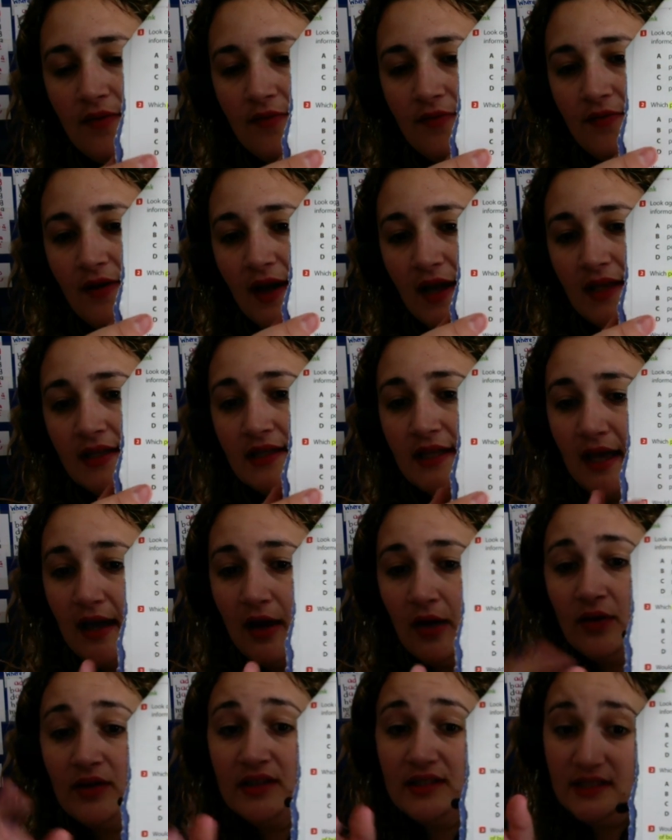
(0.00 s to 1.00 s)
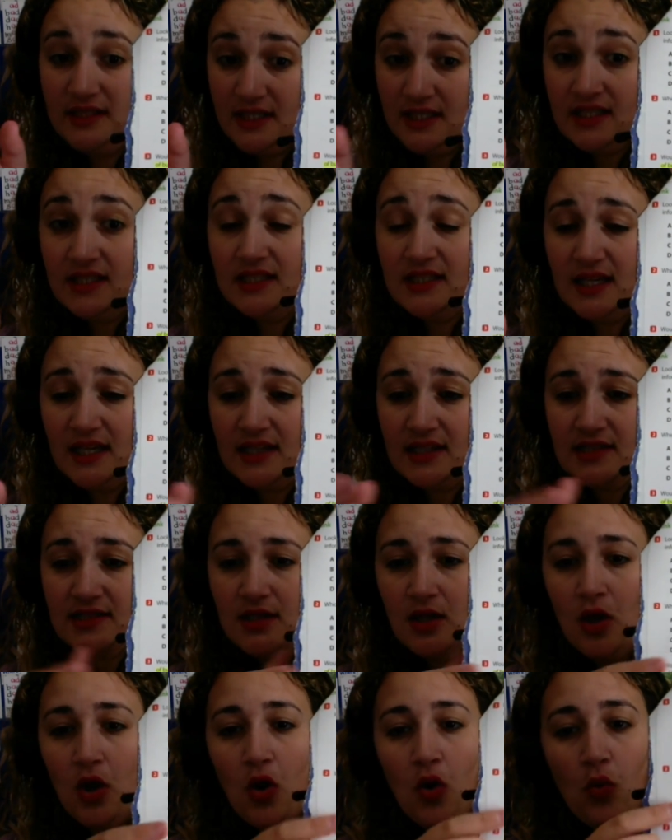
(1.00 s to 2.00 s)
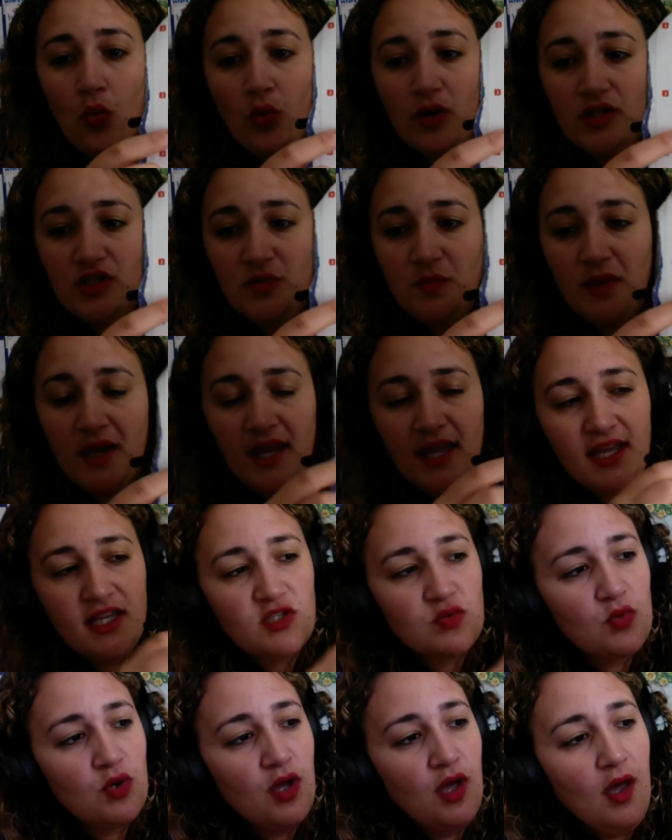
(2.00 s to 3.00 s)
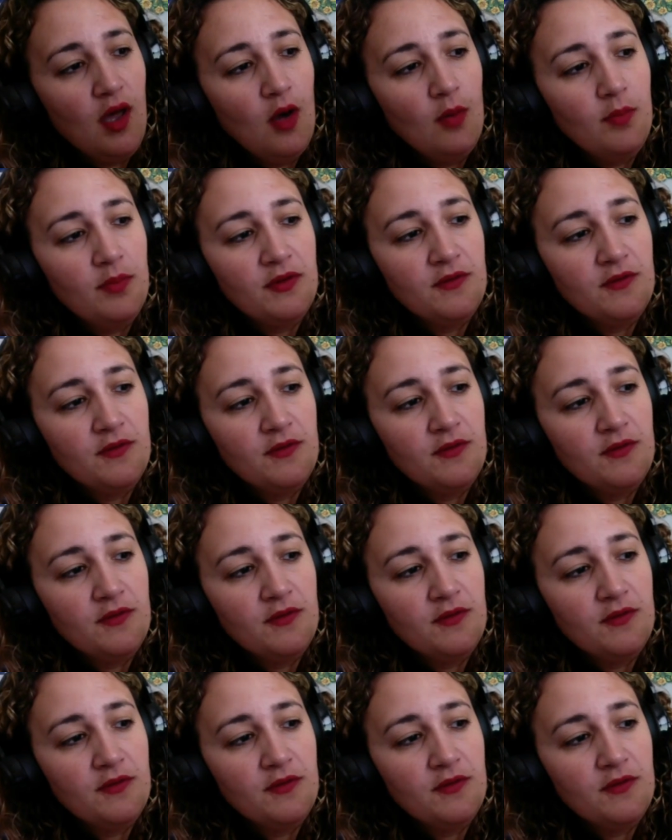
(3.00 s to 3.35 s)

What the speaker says: find out in the index which page will help you